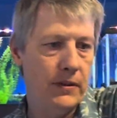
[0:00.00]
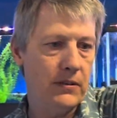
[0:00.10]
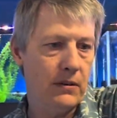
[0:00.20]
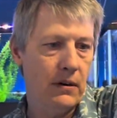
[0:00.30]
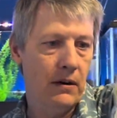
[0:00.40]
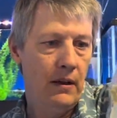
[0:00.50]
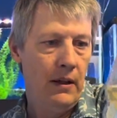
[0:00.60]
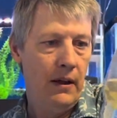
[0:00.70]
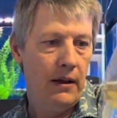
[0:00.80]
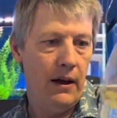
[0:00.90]
These are
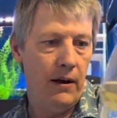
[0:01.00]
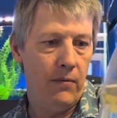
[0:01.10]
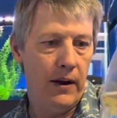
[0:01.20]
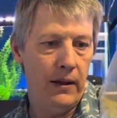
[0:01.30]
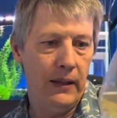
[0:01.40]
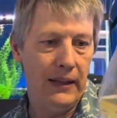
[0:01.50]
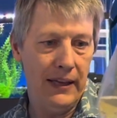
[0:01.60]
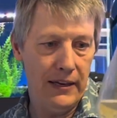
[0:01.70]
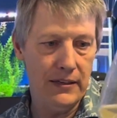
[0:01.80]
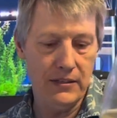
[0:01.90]

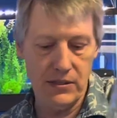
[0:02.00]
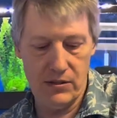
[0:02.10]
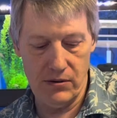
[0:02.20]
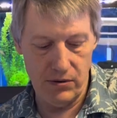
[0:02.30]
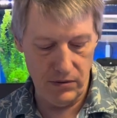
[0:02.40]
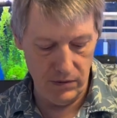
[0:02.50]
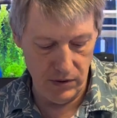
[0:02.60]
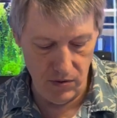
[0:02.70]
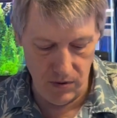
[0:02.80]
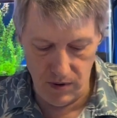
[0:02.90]
related to
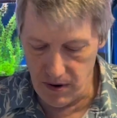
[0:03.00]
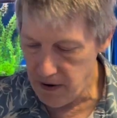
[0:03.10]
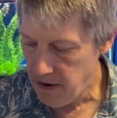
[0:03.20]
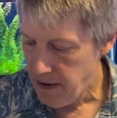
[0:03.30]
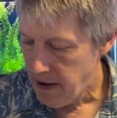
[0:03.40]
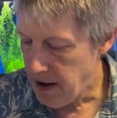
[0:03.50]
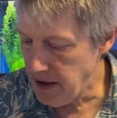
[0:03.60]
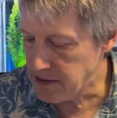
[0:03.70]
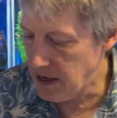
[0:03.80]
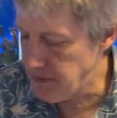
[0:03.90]
your
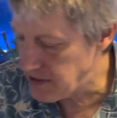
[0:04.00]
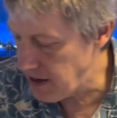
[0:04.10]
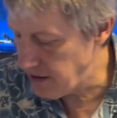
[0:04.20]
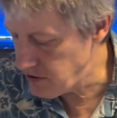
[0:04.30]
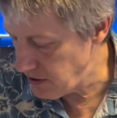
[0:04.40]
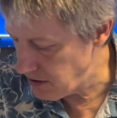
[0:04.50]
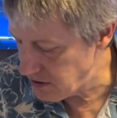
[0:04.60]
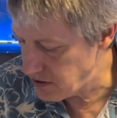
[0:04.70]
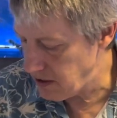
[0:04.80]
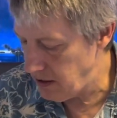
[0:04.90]
Siamese algae
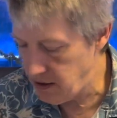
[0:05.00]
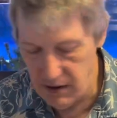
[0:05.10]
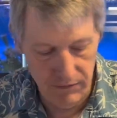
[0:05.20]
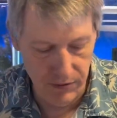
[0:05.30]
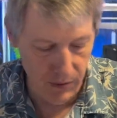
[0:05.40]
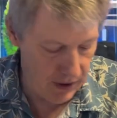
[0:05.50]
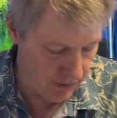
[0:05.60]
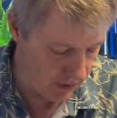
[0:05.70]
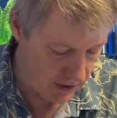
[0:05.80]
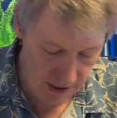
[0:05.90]
eaters, and for whatever
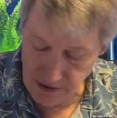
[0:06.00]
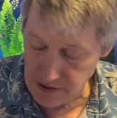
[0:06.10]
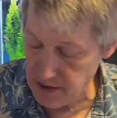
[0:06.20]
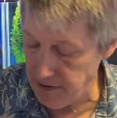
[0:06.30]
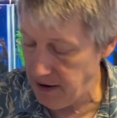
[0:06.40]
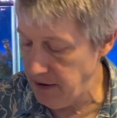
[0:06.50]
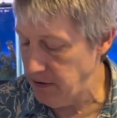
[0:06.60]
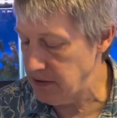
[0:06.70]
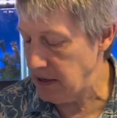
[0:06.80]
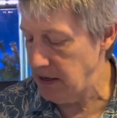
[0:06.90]
reason, I just haven't had
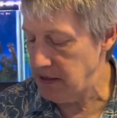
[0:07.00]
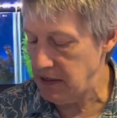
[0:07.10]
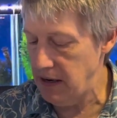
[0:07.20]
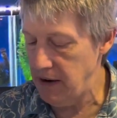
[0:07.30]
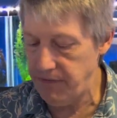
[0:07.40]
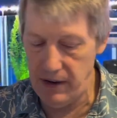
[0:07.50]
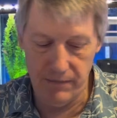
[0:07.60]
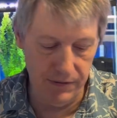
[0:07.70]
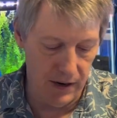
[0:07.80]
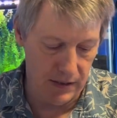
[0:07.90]
those guys. Flying
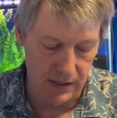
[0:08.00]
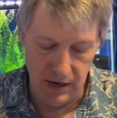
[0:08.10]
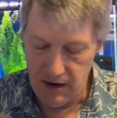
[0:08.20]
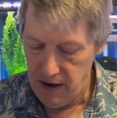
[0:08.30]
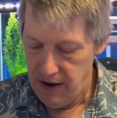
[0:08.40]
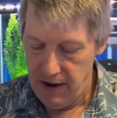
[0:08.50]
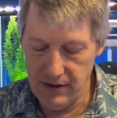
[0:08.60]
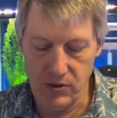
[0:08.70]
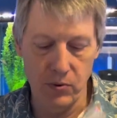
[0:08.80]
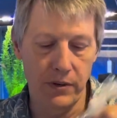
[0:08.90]
fox
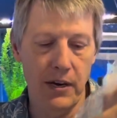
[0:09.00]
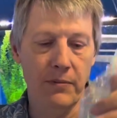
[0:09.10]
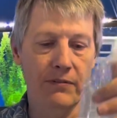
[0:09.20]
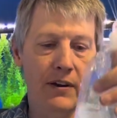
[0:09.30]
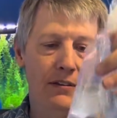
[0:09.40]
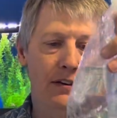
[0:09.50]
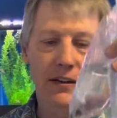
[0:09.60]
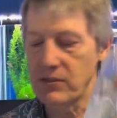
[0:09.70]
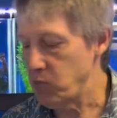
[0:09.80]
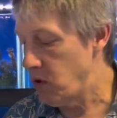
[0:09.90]
has a cool name, if nothing
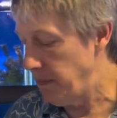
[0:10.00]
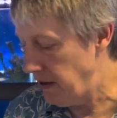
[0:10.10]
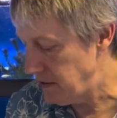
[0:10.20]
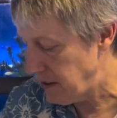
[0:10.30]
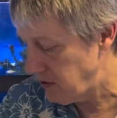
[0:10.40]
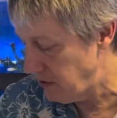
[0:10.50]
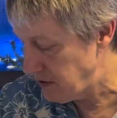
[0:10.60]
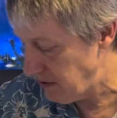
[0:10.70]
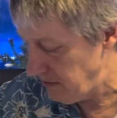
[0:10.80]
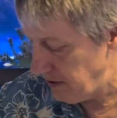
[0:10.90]
else. More bettas. I told
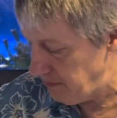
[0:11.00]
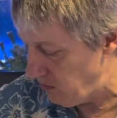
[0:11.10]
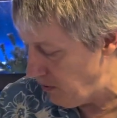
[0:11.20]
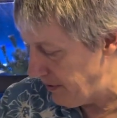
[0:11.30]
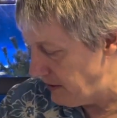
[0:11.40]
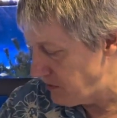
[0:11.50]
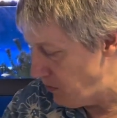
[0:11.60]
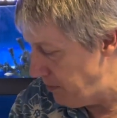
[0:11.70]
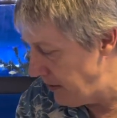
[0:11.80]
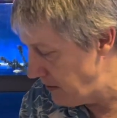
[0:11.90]
you, we have more bettas,
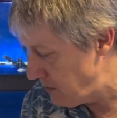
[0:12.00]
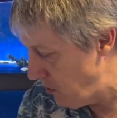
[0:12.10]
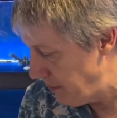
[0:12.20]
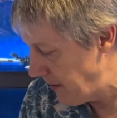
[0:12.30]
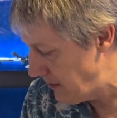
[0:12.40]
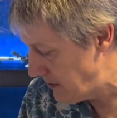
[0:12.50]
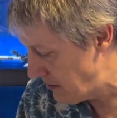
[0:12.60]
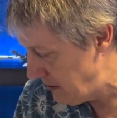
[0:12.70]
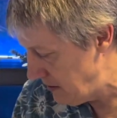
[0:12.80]
more bettas, more bettas.